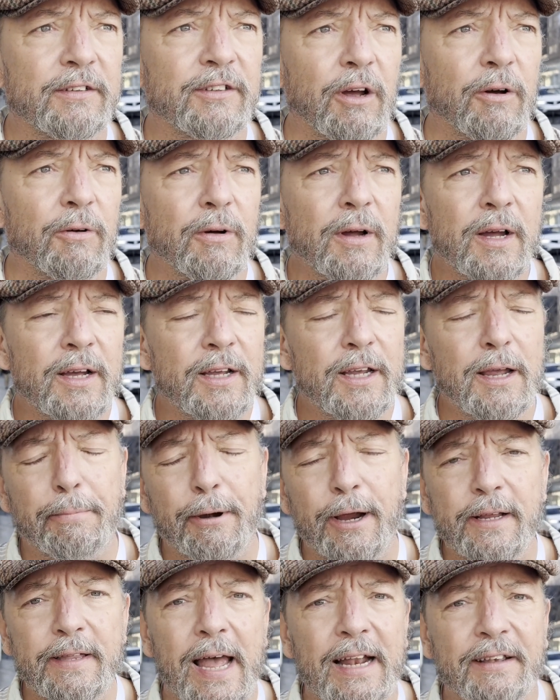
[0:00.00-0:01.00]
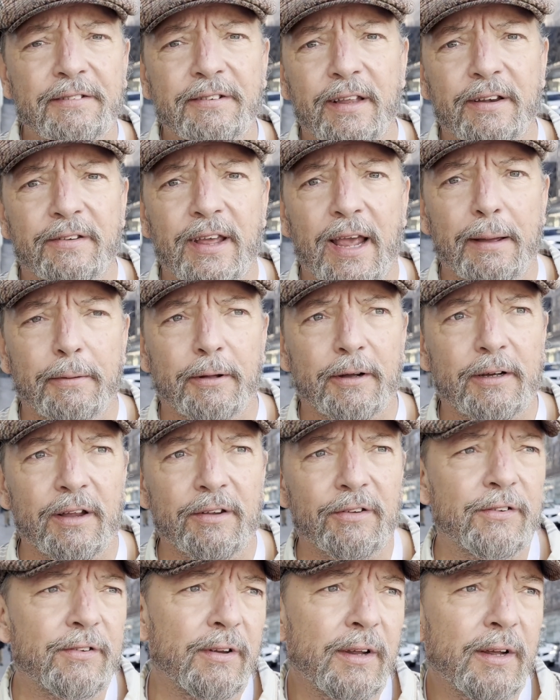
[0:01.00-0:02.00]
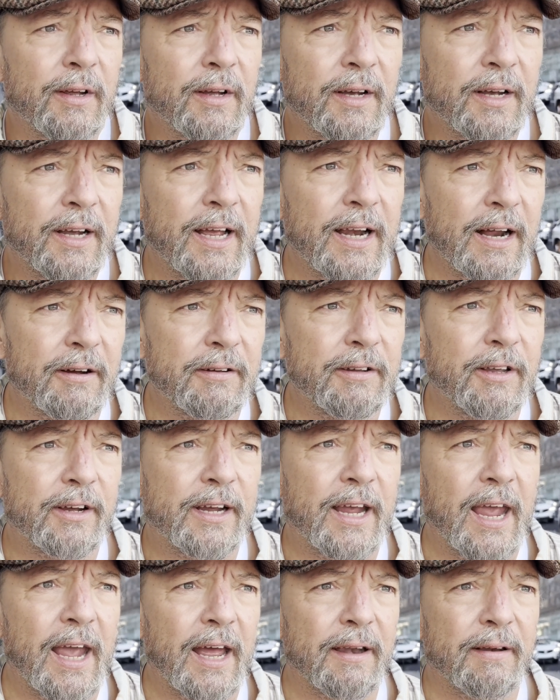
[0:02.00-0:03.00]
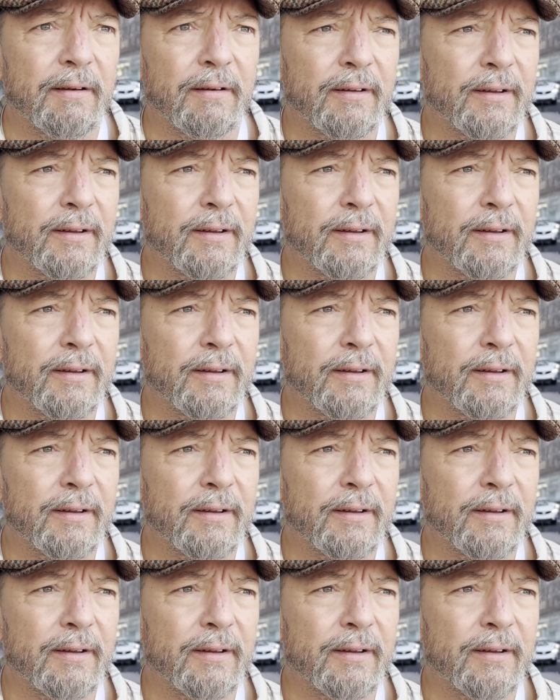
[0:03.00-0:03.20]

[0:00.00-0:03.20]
So you bring that to the table because you can't.